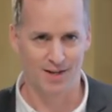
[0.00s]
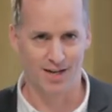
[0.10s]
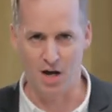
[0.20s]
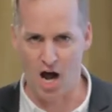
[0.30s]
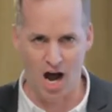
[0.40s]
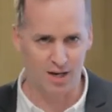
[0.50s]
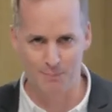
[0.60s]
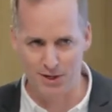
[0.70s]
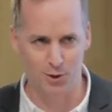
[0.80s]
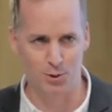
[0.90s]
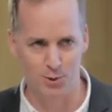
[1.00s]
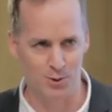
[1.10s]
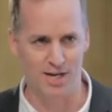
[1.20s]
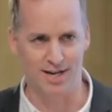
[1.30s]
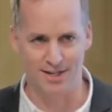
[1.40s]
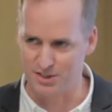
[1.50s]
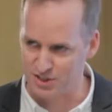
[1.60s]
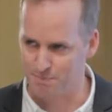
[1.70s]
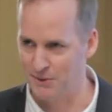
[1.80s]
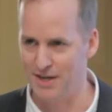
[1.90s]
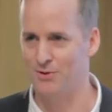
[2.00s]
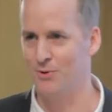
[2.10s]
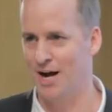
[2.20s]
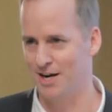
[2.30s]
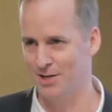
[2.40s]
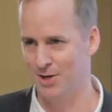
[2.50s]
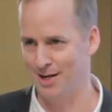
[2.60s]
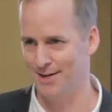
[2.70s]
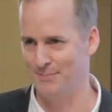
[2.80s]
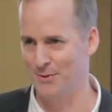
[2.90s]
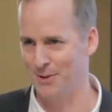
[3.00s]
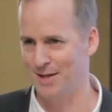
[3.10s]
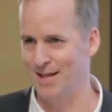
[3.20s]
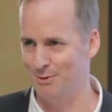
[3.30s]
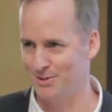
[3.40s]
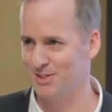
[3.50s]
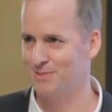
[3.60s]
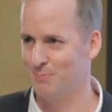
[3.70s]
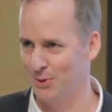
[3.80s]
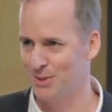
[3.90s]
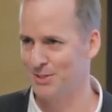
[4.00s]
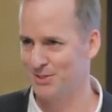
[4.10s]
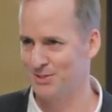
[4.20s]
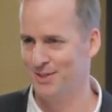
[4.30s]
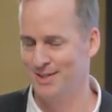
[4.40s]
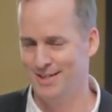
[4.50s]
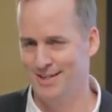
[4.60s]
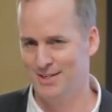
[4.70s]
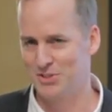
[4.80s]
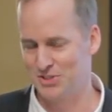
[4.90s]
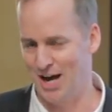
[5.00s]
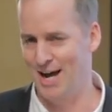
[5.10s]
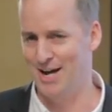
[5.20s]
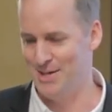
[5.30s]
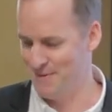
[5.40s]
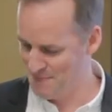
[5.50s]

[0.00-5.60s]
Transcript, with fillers: He'd hock a big old loogie and he'd spit it right on your head. Okay, that was this bully's style.